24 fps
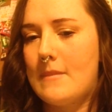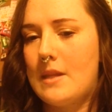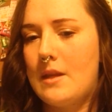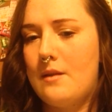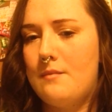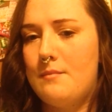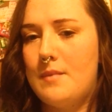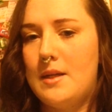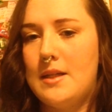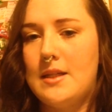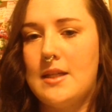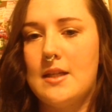
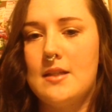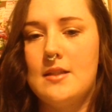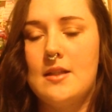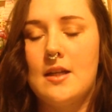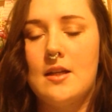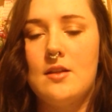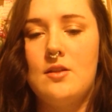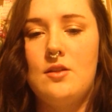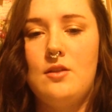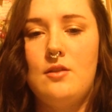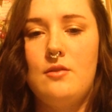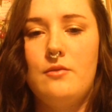My 10
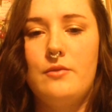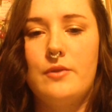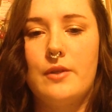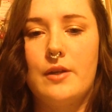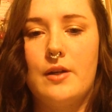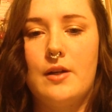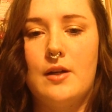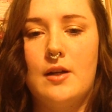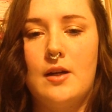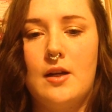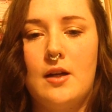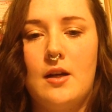tattoos
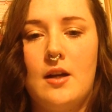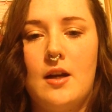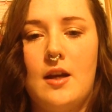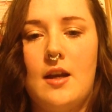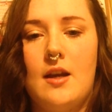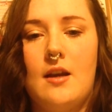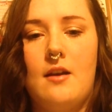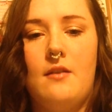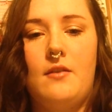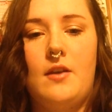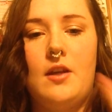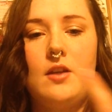are, I
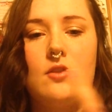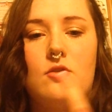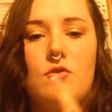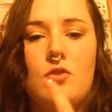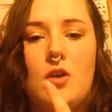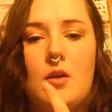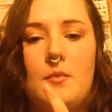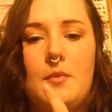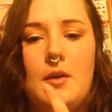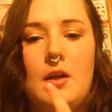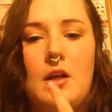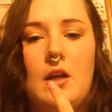have a
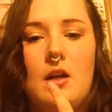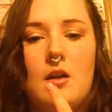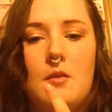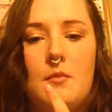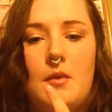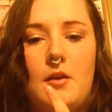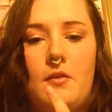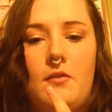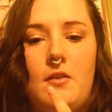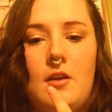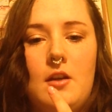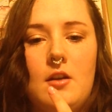strawberry on
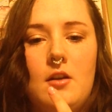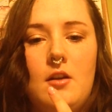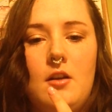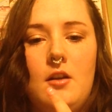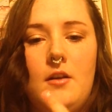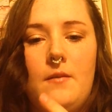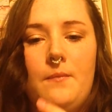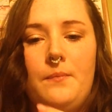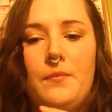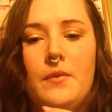my finger,